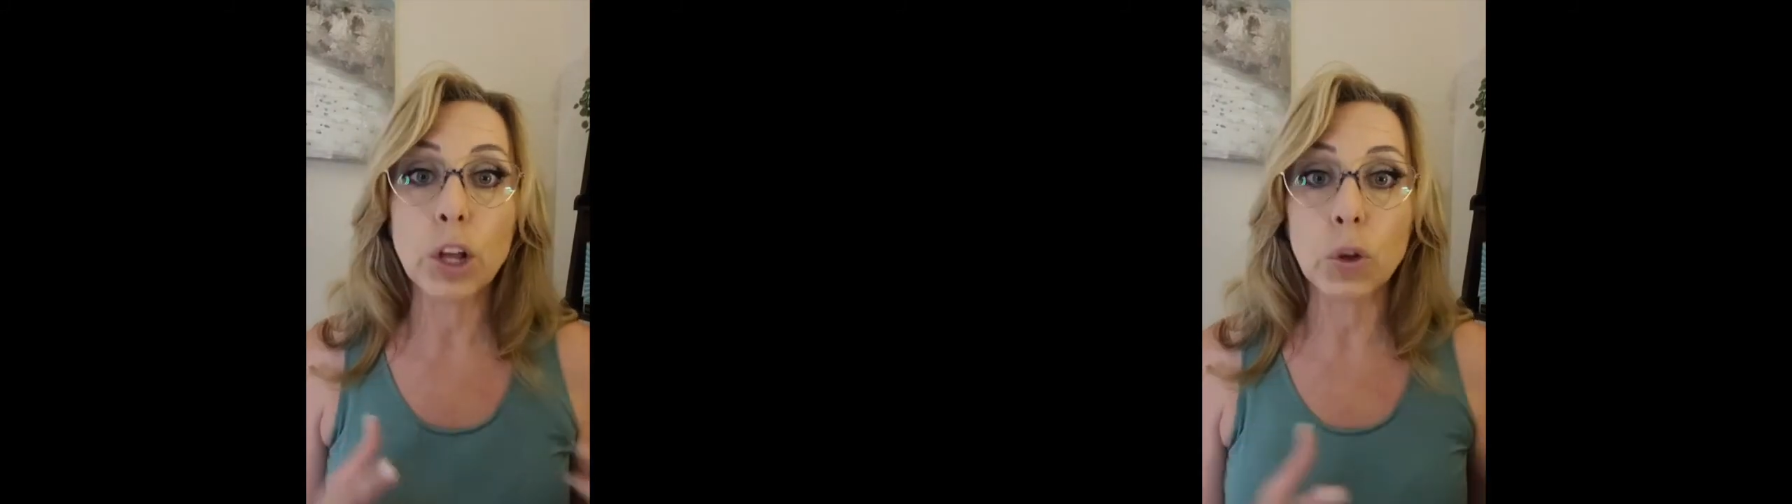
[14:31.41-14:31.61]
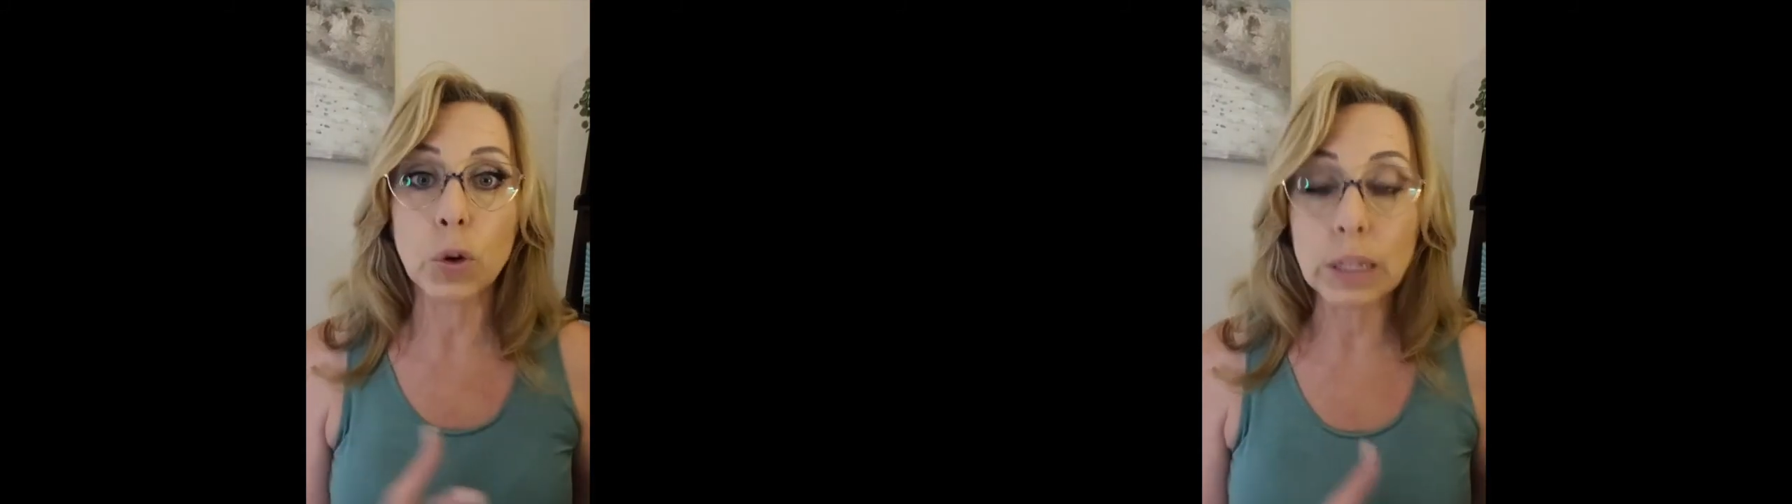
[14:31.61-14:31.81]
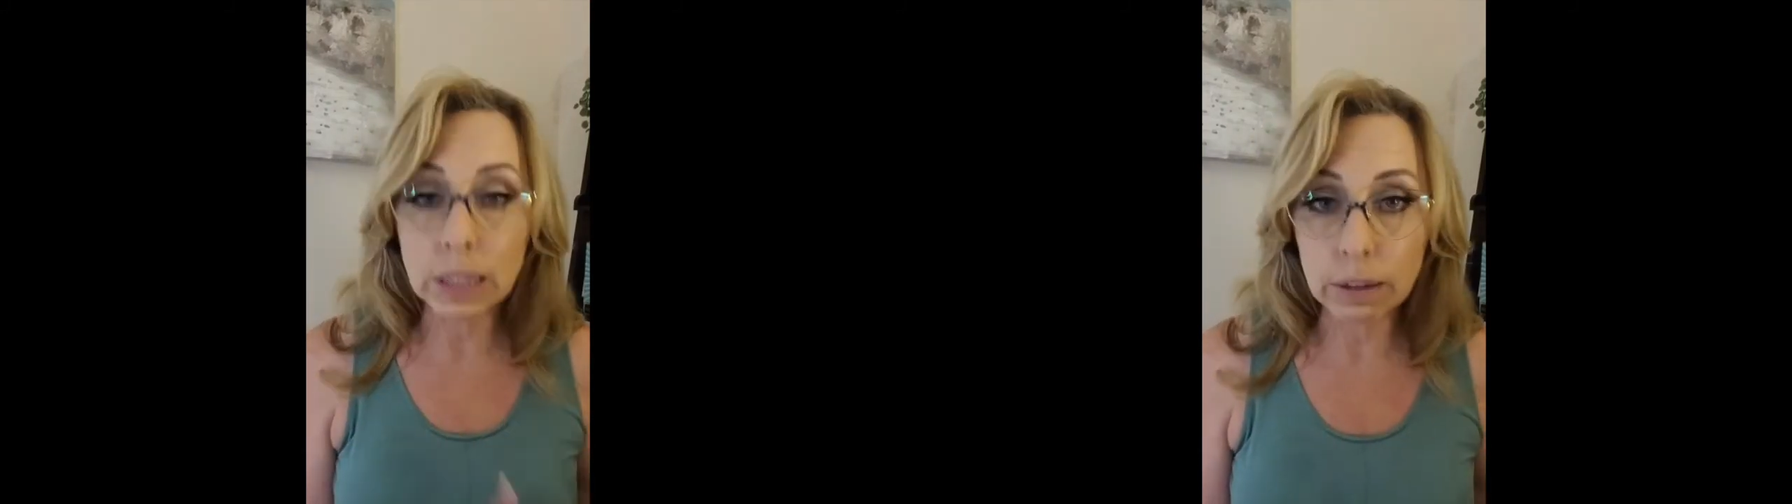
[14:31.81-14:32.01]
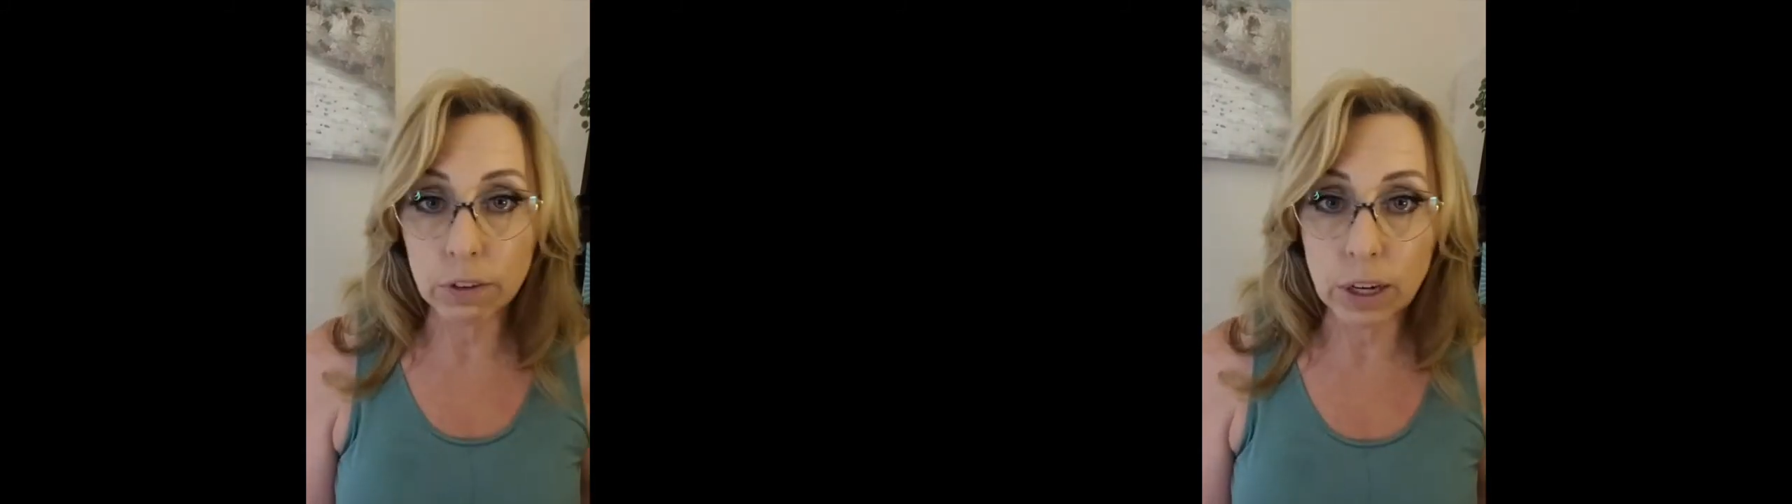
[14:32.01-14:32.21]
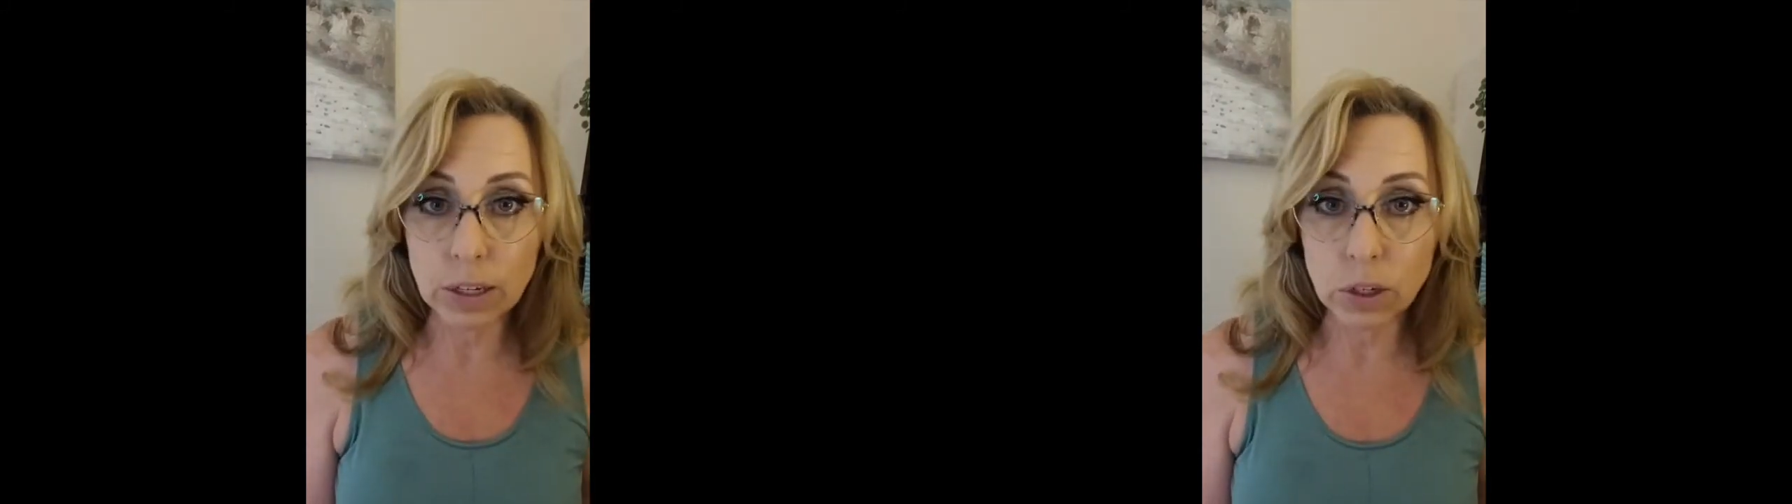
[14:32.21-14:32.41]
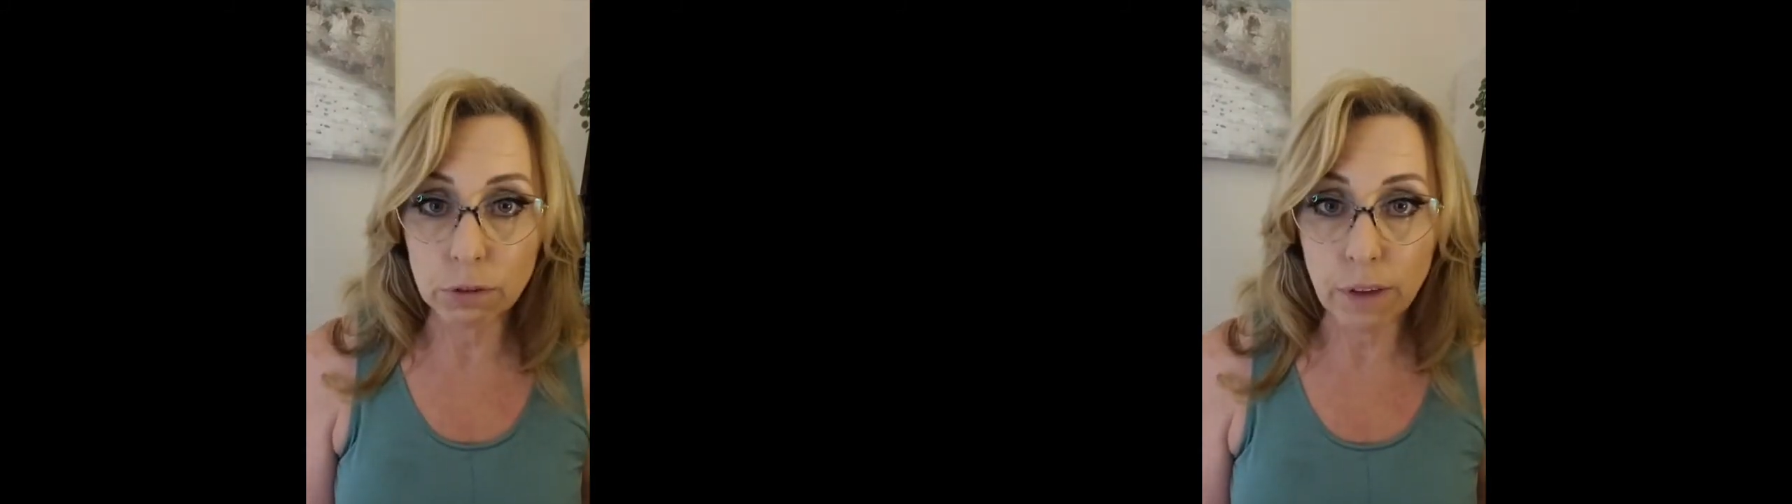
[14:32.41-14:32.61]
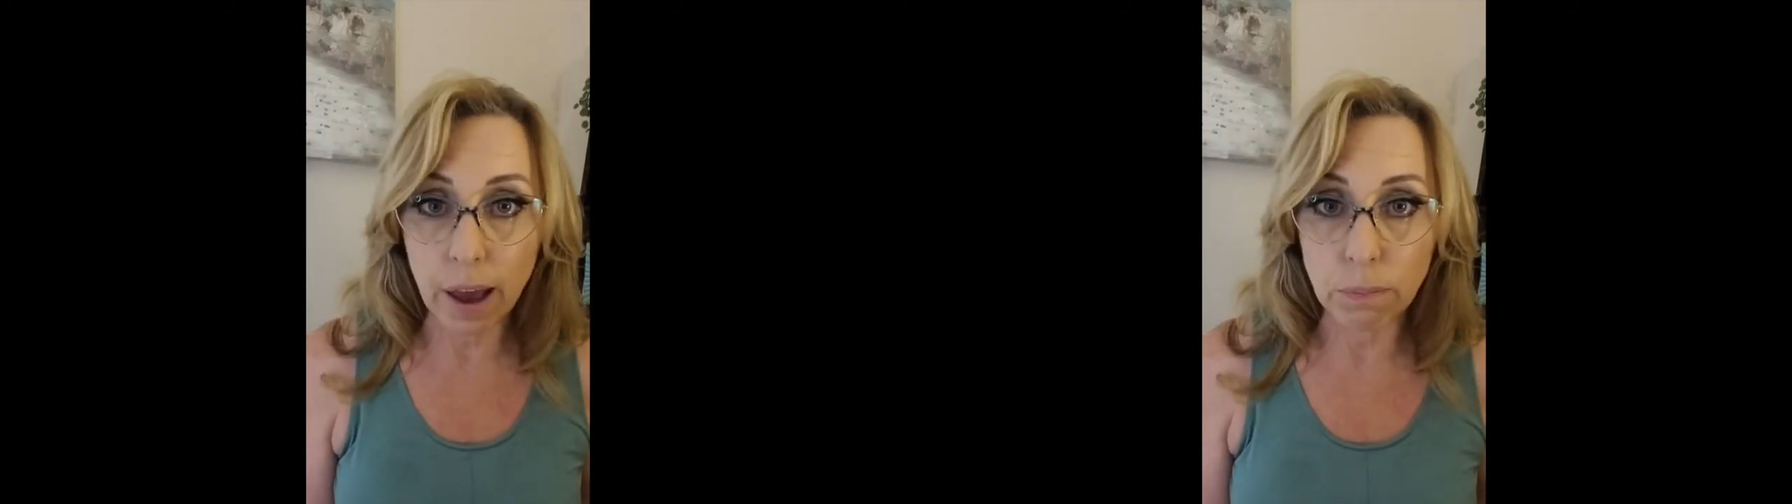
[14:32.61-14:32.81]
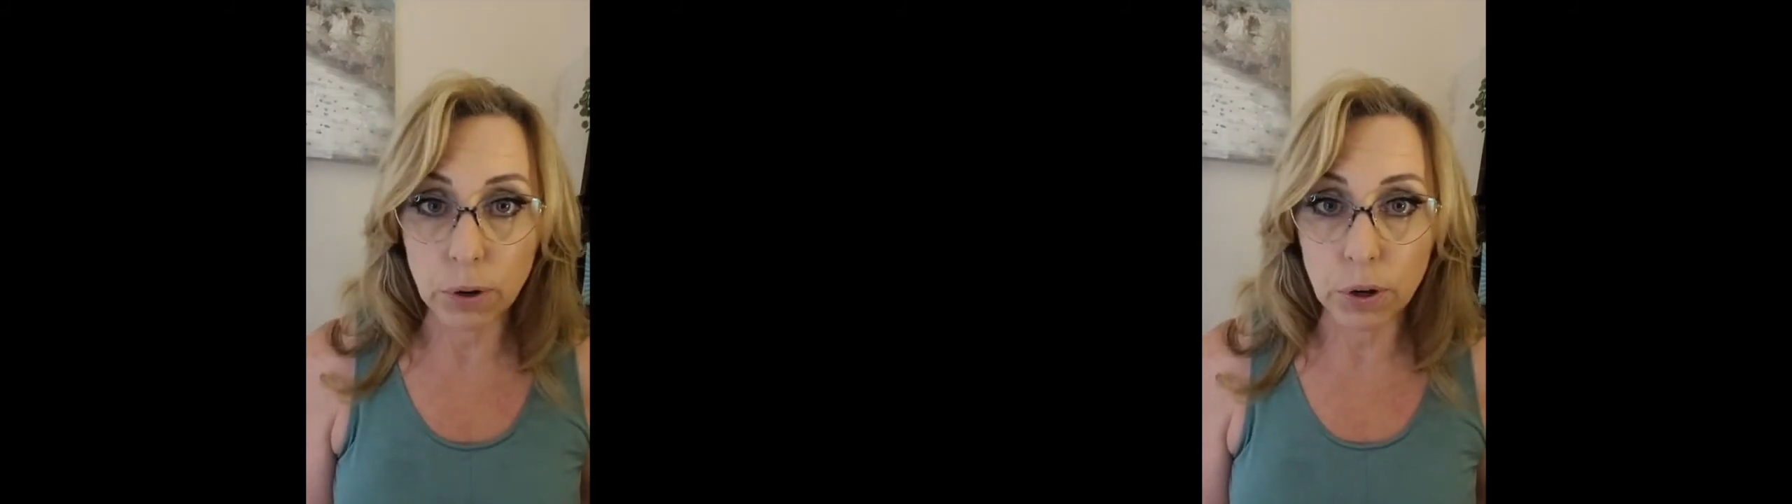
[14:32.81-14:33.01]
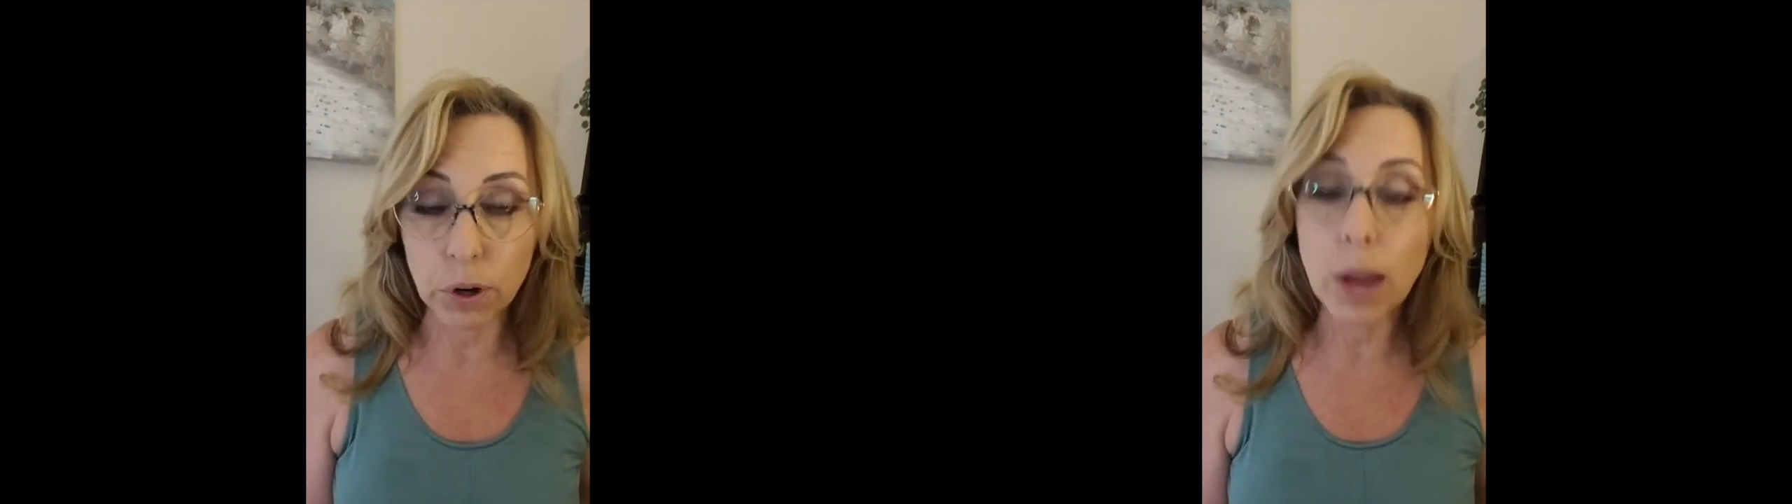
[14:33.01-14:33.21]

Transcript: your liver is your fat burner.